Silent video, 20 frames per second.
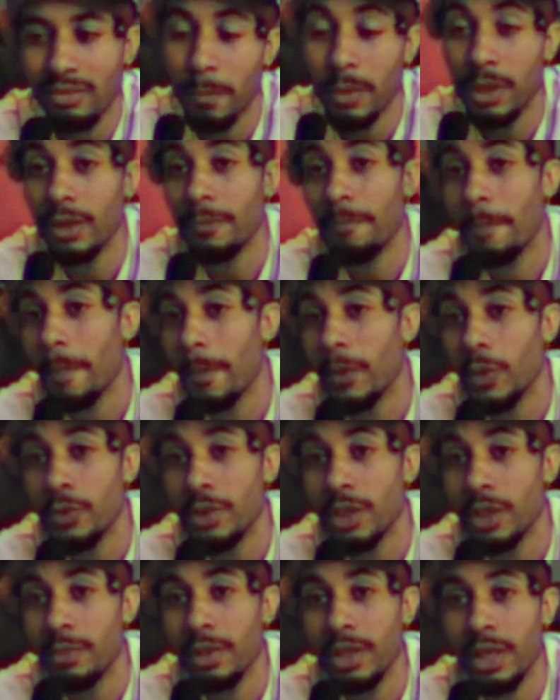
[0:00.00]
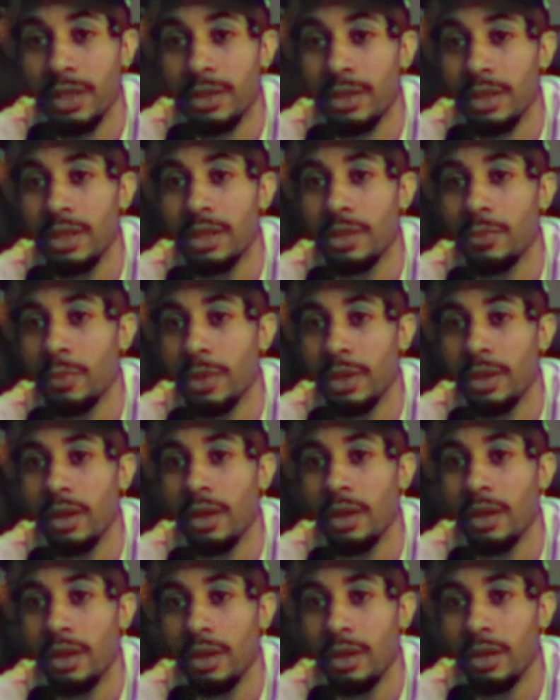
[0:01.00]
But you see me next season with
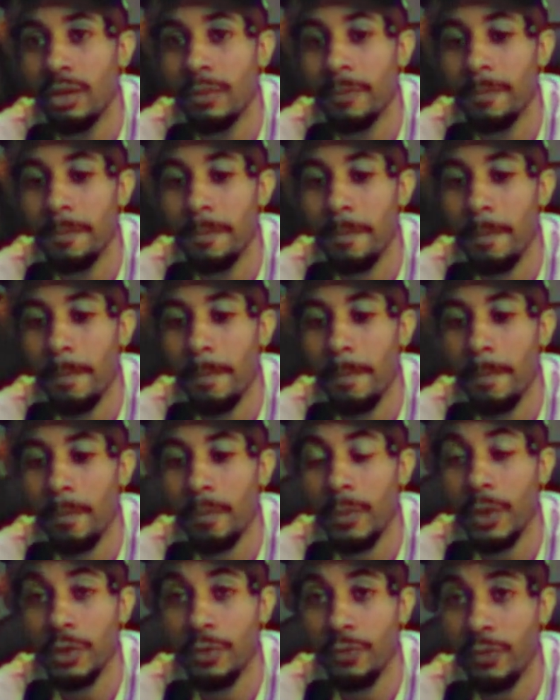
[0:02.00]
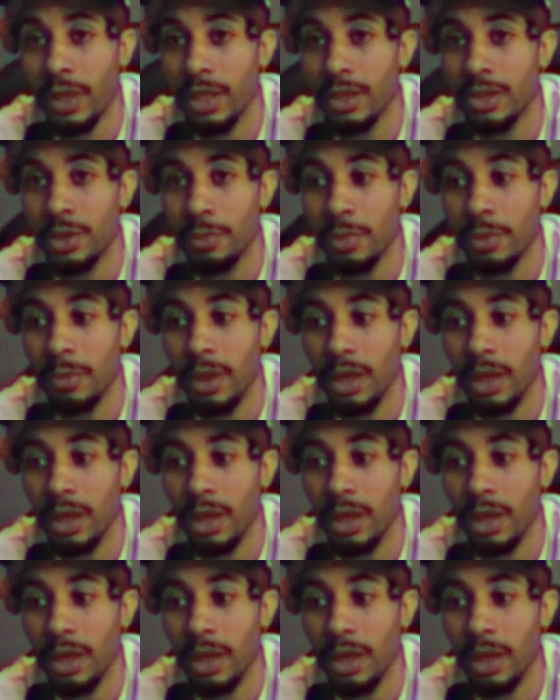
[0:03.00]
those fake Jimmy